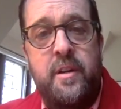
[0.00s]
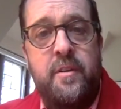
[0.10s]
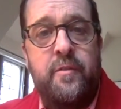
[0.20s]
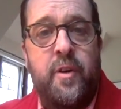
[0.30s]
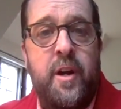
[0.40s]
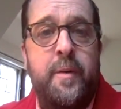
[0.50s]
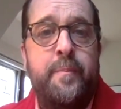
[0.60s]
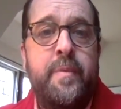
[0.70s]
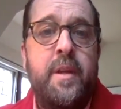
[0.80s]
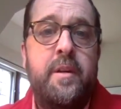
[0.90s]

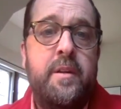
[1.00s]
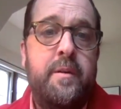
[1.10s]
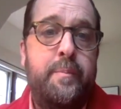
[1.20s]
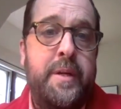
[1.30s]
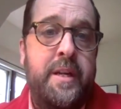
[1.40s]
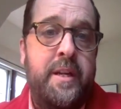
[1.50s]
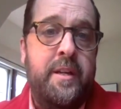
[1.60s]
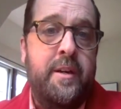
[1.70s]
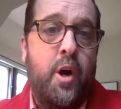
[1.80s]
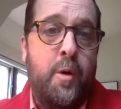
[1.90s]
from
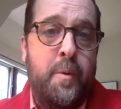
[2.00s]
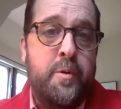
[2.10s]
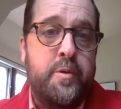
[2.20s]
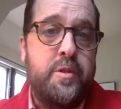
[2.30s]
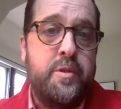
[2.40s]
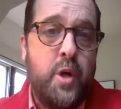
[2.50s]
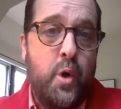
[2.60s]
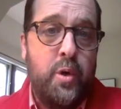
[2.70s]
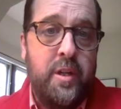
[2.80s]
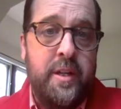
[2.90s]
being almost
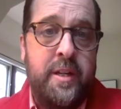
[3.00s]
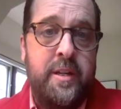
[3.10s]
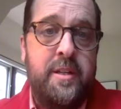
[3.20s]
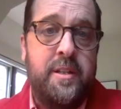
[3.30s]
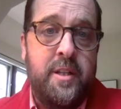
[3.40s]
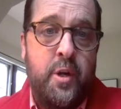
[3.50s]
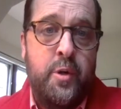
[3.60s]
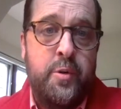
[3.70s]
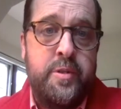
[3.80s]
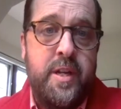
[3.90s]
totally
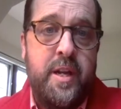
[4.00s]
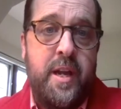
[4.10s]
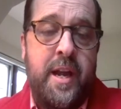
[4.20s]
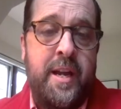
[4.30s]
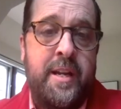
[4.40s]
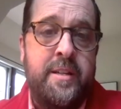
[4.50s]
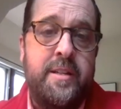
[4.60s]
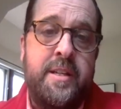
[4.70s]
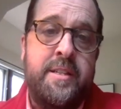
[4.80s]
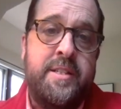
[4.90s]
closed and
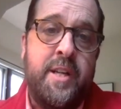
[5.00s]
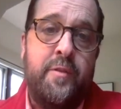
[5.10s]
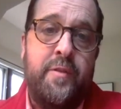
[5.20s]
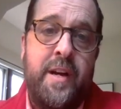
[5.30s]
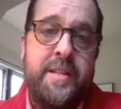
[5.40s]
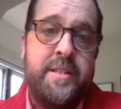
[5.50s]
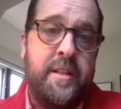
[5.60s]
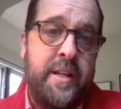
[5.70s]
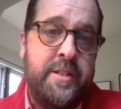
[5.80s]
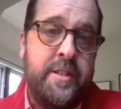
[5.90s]
in
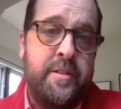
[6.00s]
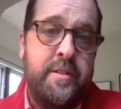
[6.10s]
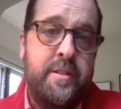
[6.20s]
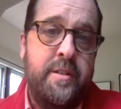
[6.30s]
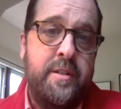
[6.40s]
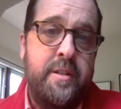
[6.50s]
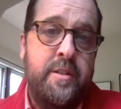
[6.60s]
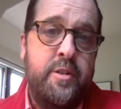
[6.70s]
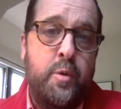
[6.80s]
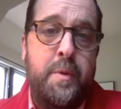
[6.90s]
self-isolation
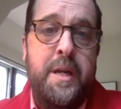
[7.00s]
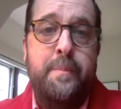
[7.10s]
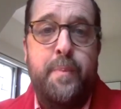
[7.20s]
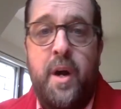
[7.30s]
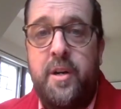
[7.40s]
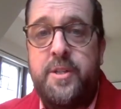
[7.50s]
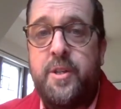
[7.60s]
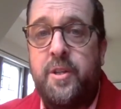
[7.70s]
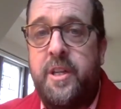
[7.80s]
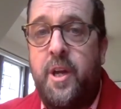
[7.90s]
to being
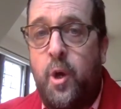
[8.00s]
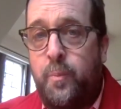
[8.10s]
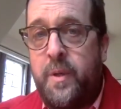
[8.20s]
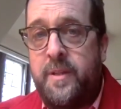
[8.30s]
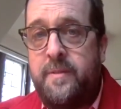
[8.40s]
partially open.